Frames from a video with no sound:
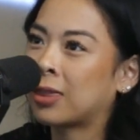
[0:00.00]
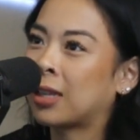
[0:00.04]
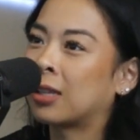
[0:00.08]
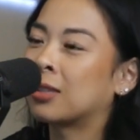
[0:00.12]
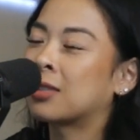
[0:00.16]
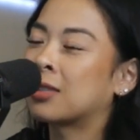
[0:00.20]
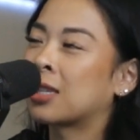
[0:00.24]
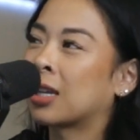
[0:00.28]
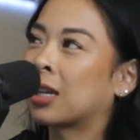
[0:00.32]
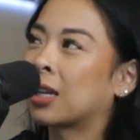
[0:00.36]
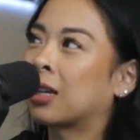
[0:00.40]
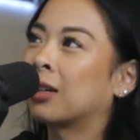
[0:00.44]

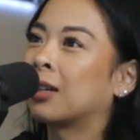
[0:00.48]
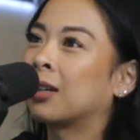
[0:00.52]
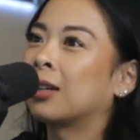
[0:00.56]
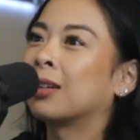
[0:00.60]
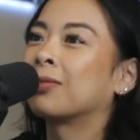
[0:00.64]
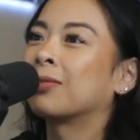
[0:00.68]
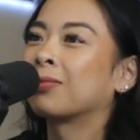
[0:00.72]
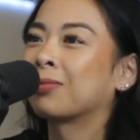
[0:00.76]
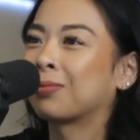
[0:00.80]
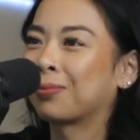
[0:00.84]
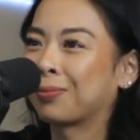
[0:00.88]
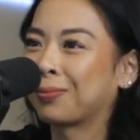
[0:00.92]
That's like
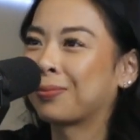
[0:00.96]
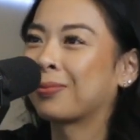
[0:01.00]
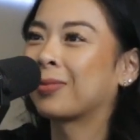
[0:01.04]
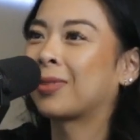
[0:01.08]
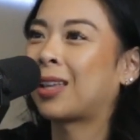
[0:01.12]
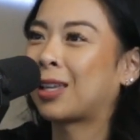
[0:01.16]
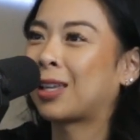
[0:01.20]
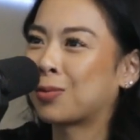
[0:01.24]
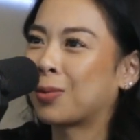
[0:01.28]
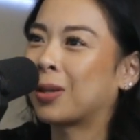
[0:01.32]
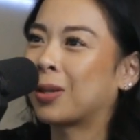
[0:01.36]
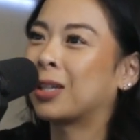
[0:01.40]

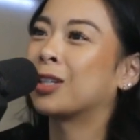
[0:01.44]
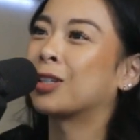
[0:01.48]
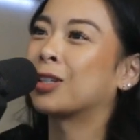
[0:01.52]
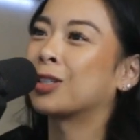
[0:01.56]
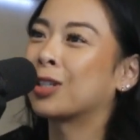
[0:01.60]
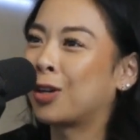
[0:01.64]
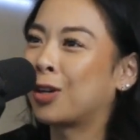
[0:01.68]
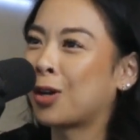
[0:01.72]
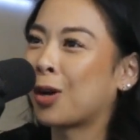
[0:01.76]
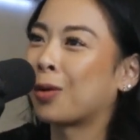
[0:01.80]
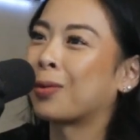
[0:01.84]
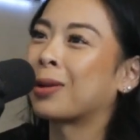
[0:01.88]
that's what you're
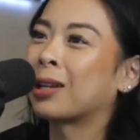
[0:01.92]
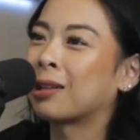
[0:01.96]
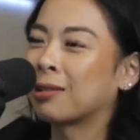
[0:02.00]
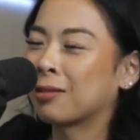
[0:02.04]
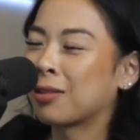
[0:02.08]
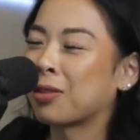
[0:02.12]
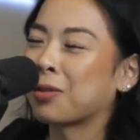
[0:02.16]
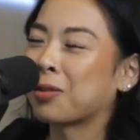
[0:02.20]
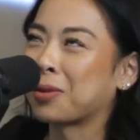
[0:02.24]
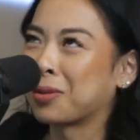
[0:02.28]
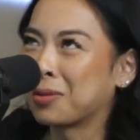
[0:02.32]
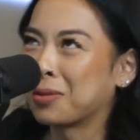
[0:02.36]
going
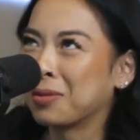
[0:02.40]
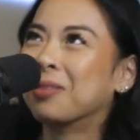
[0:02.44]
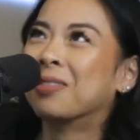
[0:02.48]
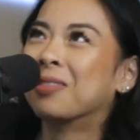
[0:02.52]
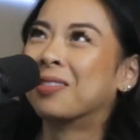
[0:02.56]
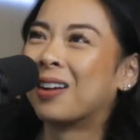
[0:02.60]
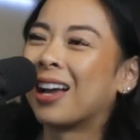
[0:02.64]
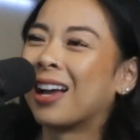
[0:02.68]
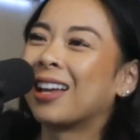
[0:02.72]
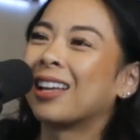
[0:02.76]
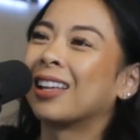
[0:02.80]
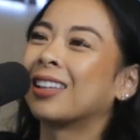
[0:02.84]
through, right?